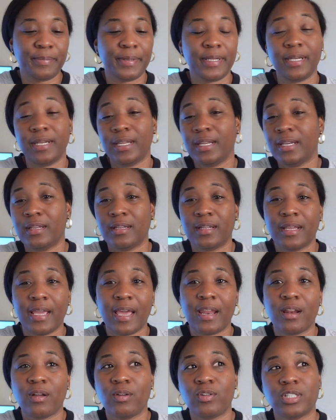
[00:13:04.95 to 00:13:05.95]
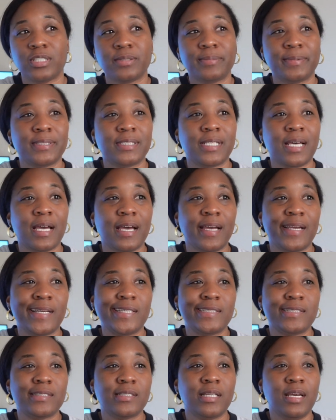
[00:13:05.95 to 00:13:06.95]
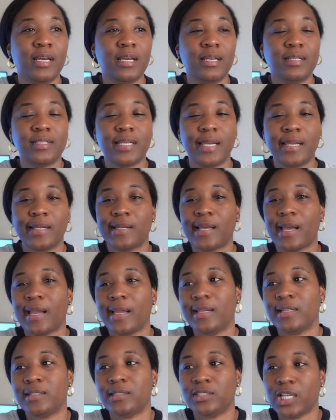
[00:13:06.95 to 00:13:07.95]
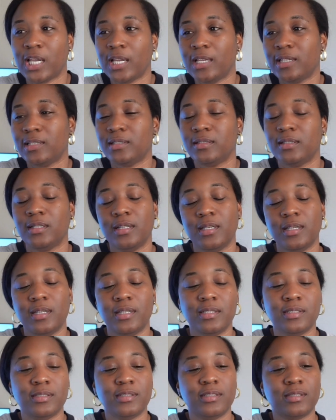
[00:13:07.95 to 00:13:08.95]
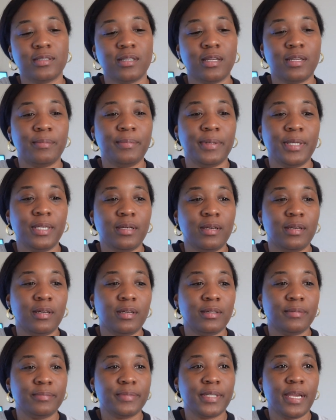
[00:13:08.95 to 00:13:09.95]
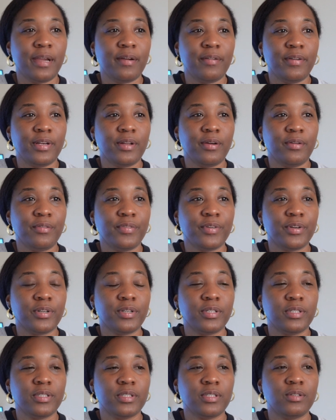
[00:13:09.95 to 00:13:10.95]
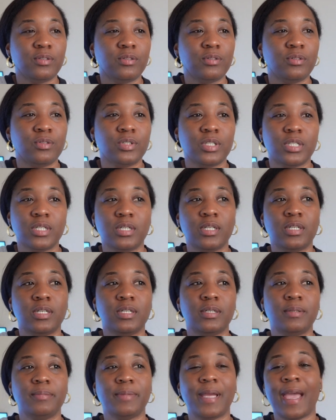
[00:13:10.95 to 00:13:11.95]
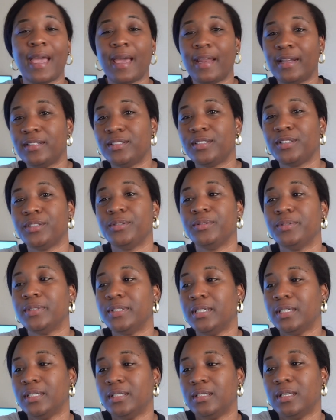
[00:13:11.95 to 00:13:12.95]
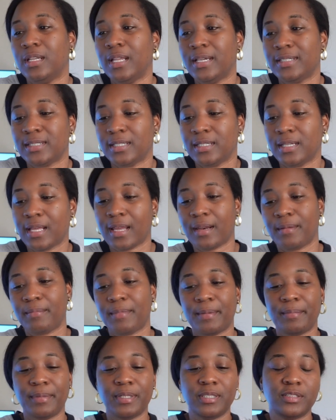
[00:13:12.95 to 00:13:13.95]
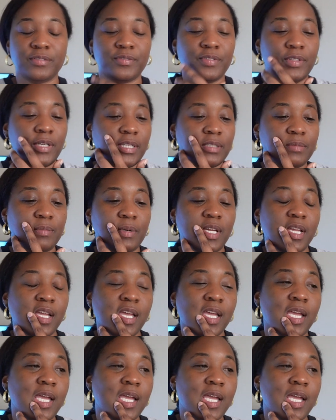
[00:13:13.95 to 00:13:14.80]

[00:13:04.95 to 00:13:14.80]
spend in any of the categories besides date night and Jalen is just gonna be um, carried over or um, added to and then lessened out of my budget for next month